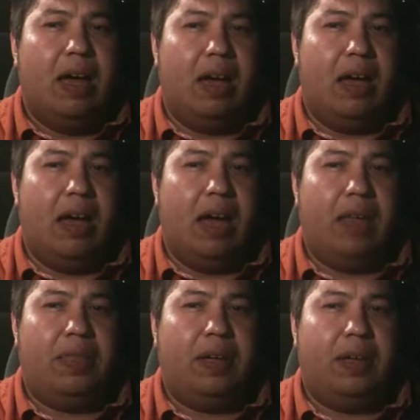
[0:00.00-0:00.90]

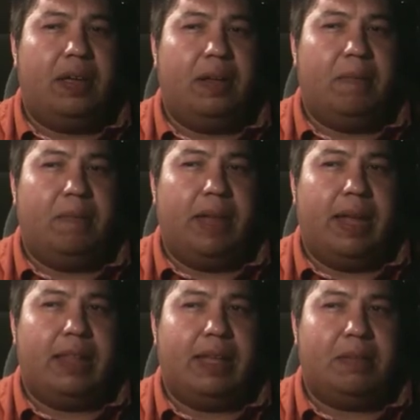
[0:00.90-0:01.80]
I think
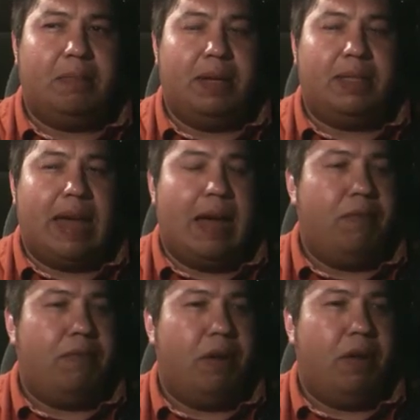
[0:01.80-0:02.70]
that's a big
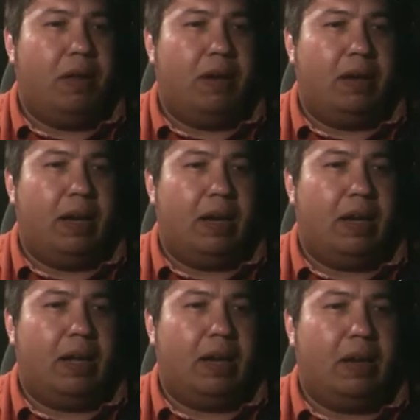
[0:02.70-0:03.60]
downfall, and
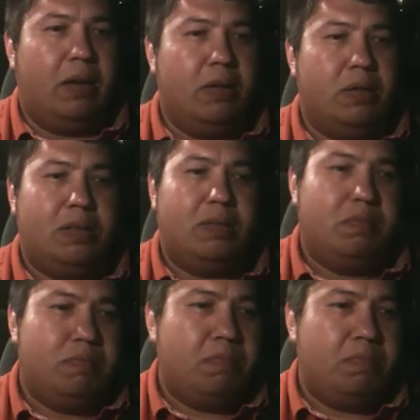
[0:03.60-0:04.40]
it goes